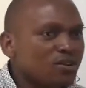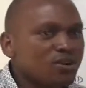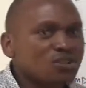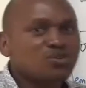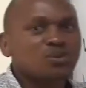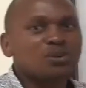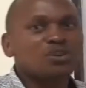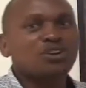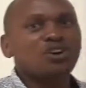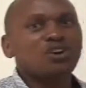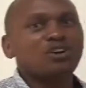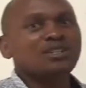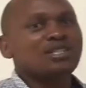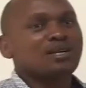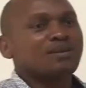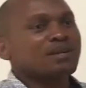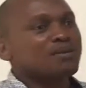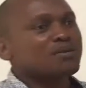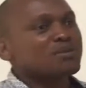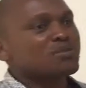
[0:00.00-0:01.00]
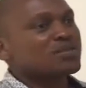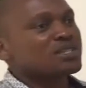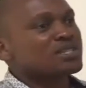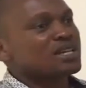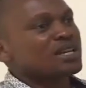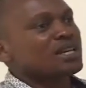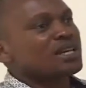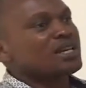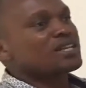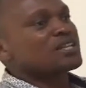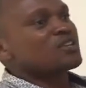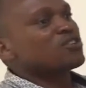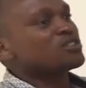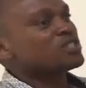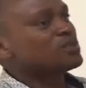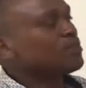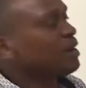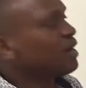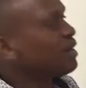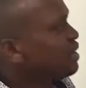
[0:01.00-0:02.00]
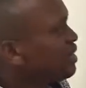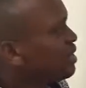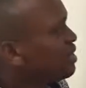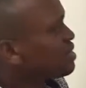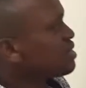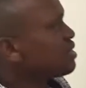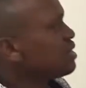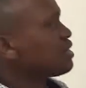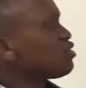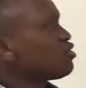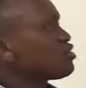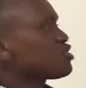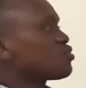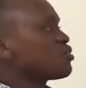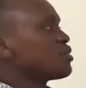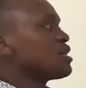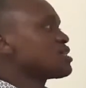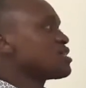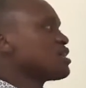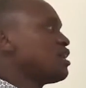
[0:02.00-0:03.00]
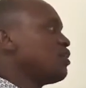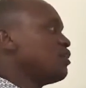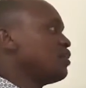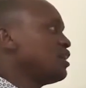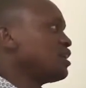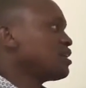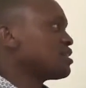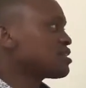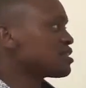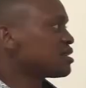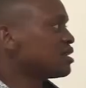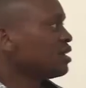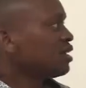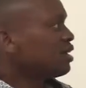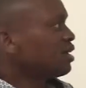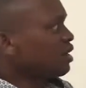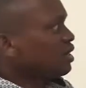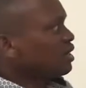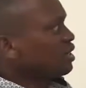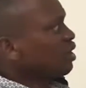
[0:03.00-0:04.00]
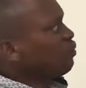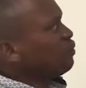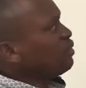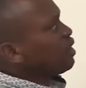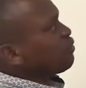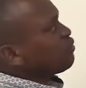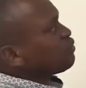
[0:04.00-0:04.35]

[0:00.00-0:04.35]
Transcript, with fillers: Because we know sometimes we say heat lost by this, heat lost to the surroundings. Now we